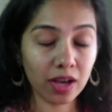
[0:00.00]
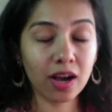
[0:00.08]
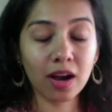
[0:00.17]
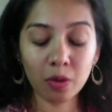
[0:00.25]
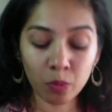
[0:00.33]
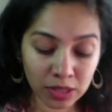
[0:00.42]

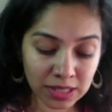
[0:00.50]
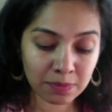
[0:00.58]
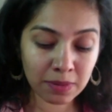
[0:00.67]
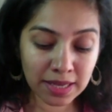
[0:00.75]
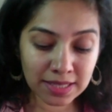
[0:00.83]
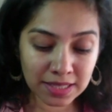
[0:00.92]
what's
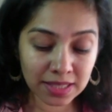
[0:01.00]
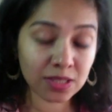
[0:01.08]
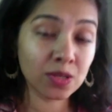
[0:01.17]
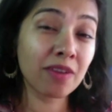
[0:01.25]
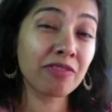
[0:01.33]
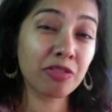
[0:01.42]
amazing is
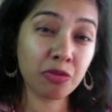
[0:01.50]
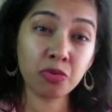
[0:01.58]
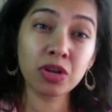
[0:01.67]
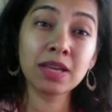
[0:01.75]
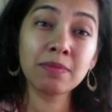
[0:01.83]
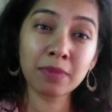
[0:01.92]
you have
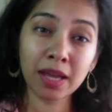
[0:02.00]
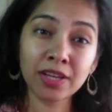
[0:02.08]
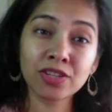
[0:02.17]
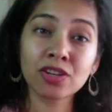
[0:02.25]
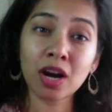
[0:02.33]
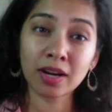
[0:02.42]
three
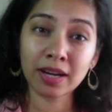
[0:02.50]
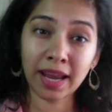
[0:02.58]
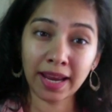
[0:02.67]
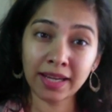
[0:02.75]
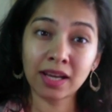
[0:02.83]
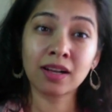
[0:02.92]
major
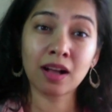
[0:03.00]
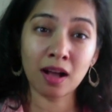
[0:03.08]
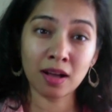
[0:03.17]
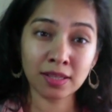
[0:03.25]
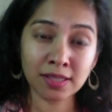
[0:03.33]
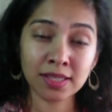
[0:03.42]
arcana
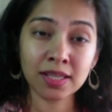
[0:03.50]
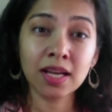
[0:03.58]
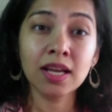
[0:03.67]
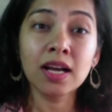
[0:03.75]
cards.